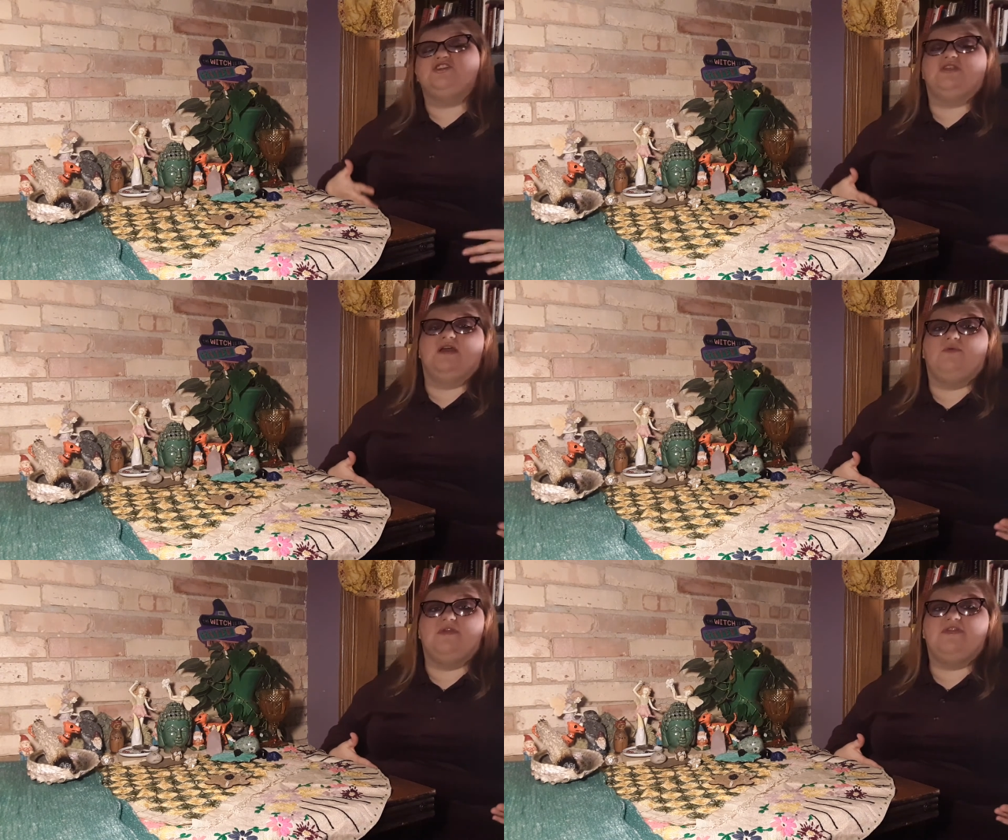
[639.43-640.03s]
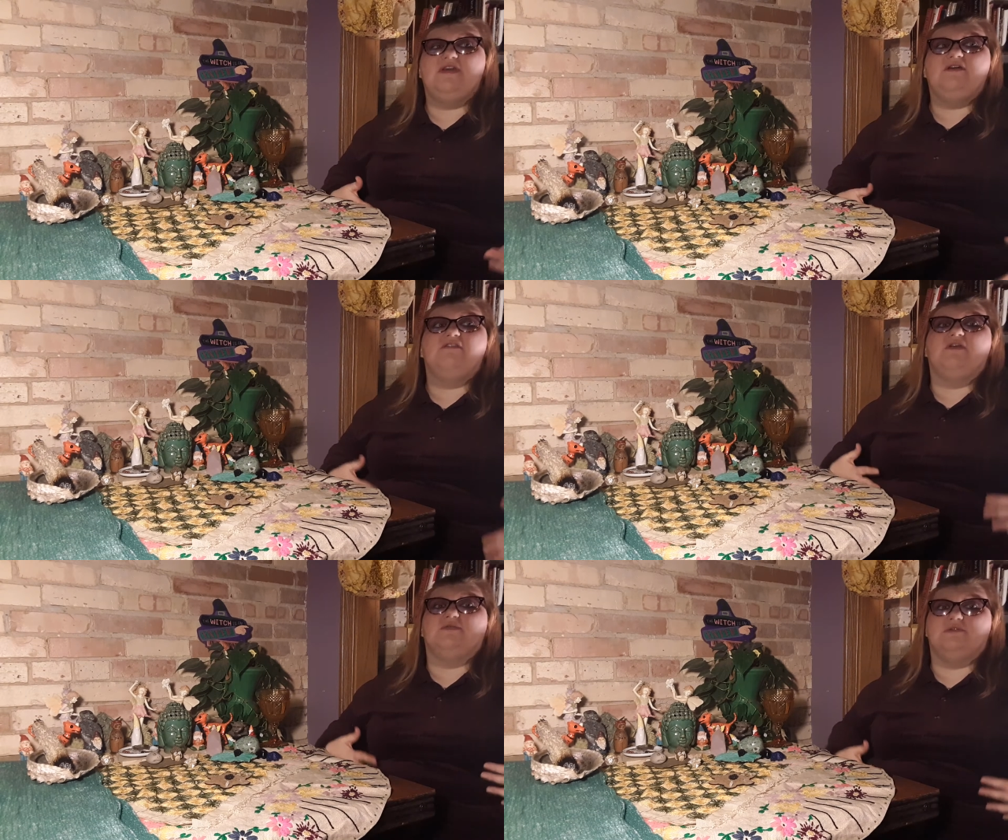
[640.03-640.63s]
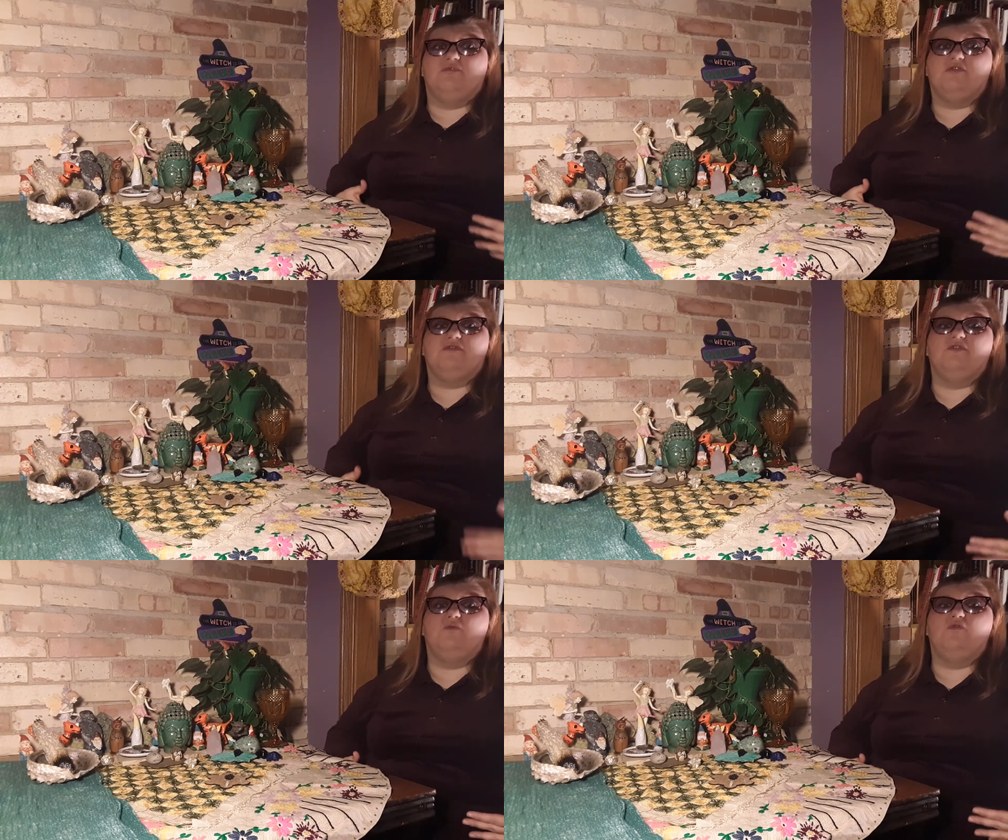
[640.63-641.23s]
like we think of. He wasn't born
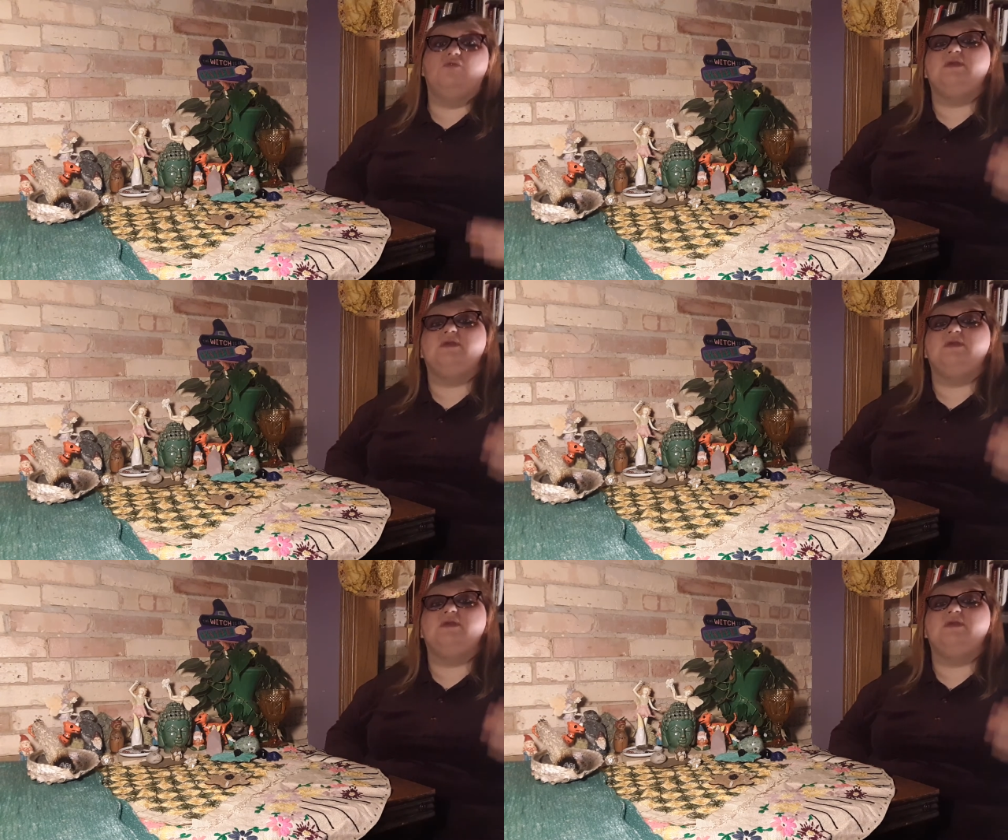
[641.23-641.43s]
from the womb.